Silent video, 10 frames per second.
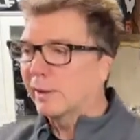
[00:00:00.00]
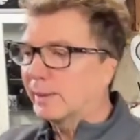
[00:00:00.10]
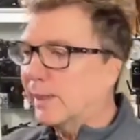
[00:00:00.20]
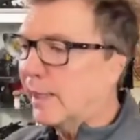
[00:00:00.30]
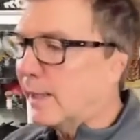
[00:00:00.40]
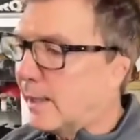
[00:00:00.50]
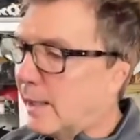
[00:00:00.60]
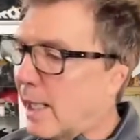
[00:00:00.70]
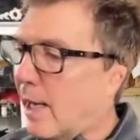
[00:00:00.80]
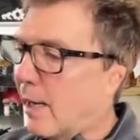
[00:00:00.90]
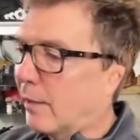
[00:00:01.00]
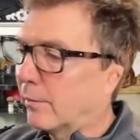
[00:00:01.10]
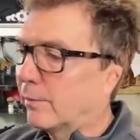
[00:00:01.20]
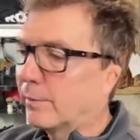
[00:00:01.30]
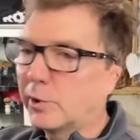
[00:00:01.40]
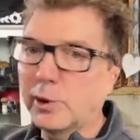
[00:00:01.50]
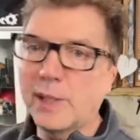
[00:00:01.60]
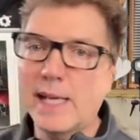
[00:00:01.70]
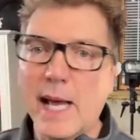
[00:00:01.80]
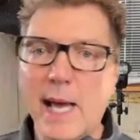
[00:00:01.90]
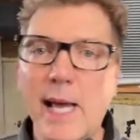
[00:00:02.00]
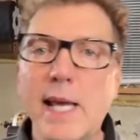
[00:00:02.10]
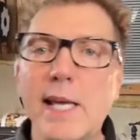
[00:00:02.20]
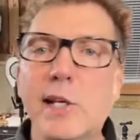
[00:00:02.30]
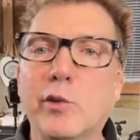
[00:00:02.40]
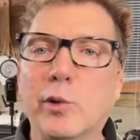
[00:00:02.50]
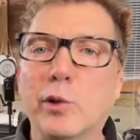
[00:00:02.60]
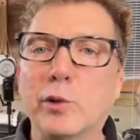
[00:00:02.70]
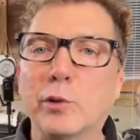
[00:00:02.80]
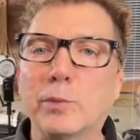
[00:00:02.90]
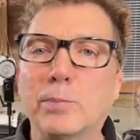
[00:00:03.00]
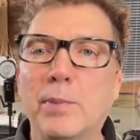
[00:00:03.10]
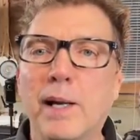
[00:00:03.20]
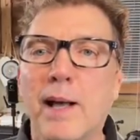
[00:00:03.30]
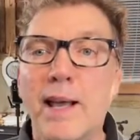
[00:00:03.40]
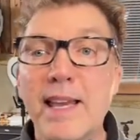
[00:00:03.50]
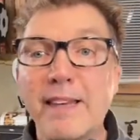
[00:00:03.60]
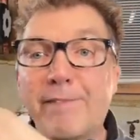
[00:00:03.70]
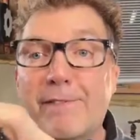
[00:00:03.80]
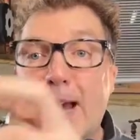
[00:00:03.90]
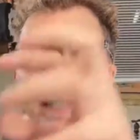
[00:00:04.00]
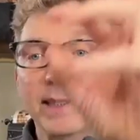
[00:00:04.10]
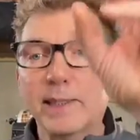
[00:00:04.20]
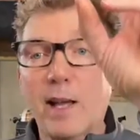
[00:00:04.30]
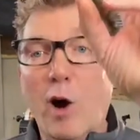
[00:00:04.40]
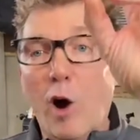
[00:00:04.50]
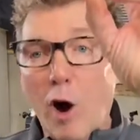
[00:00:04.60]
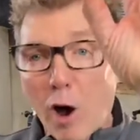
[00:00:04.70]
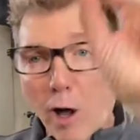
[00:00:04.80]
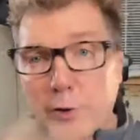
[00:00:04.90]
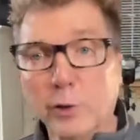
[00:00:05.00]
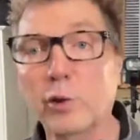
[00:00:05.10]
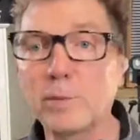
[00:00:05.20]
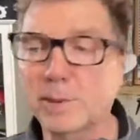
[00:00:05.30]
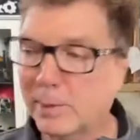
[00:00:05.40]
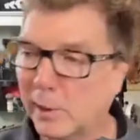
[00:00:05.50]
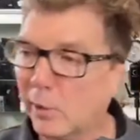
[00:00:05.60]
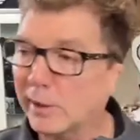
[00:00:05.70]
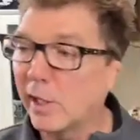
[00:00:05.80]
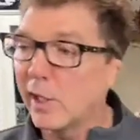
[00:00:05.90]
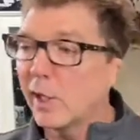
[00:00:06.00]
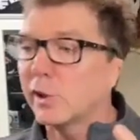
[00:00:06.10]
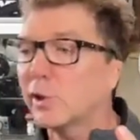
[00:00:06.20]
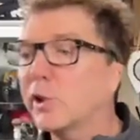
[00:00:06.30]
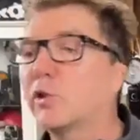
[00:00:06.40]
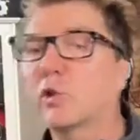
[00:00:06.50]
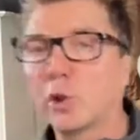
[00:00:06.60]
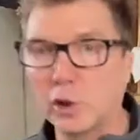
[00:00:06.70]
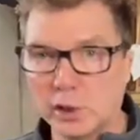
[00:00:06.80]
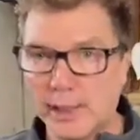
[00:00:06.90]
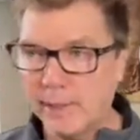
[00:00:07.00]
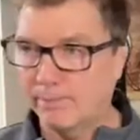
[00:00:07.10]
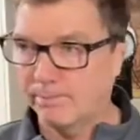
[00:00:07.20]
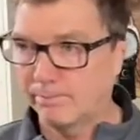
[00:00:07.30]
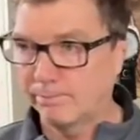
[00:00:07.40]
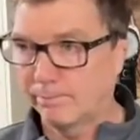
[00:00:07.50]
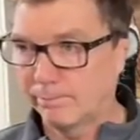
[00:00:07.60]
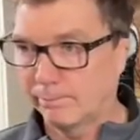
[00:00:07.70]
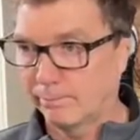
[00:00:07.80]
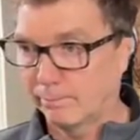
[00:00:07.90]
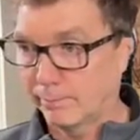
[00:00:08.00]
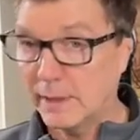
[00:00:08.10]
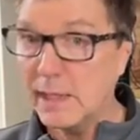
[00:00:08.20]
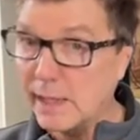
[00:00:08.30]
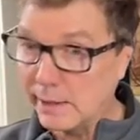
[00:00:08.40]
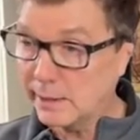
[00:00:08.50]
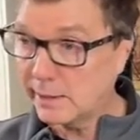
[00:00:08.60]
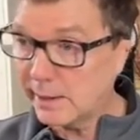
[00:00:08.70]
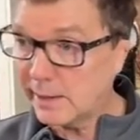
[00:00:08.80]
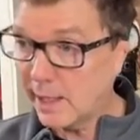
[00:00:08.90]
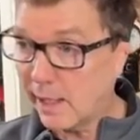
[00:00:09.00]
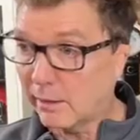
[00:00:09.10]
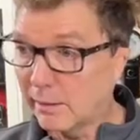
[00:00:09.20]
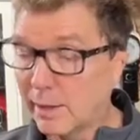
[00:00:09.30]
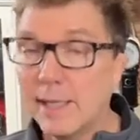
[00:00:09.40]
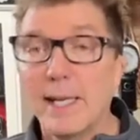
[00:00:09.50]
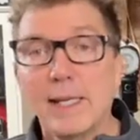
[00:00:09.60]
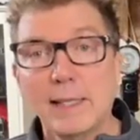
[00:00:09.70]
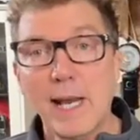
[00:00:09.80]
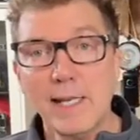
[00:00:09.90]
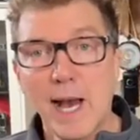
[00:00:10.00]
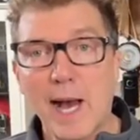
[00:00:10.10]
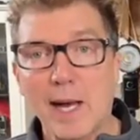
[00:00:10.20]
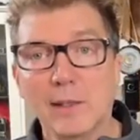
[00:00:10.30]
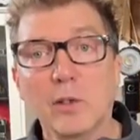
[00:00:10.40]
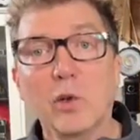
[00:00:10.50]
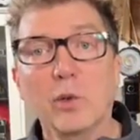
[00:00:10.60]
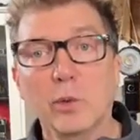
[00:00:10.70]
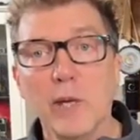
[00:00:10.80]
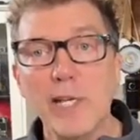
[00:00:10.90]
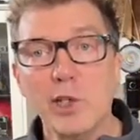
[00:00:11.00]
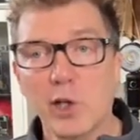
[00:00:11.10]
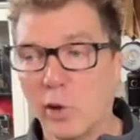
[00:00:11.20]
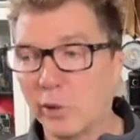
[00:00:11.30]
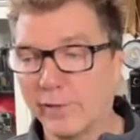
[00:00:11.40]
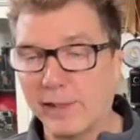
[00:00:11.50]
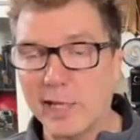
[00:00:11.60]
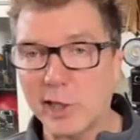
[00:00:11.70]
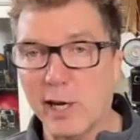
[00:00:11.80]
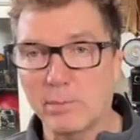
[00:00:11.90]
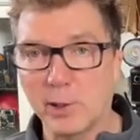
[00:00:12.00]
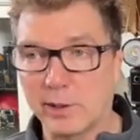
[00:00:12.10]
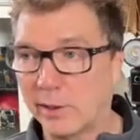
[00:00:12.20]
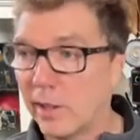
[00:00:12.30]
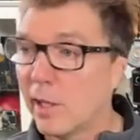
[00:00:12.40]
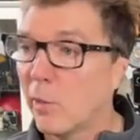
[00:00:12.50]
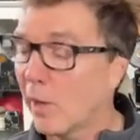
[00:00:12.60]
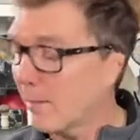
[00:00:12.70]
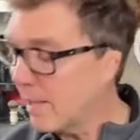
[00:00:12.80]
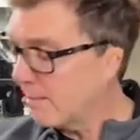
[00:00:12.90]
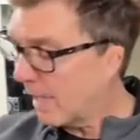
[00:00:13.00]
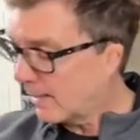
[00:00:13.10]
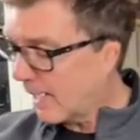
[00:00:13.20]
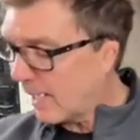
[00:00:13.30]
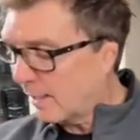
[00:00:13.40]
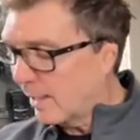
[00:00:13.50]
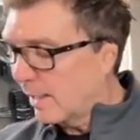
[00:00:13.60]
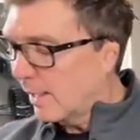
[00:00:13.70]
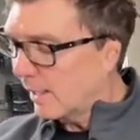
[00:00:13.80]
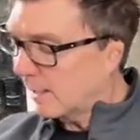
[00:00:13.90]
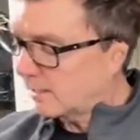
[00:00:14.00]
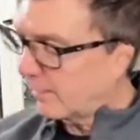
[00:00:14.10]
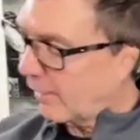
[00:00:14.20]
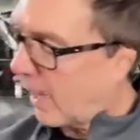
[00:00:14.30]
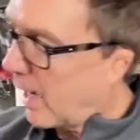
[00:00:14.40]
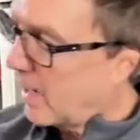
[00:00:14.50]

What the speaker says: do in TTL to the A group affects all the groups below it. So you truly, in TTL, cannot ratio the flash output. What I mean by that is if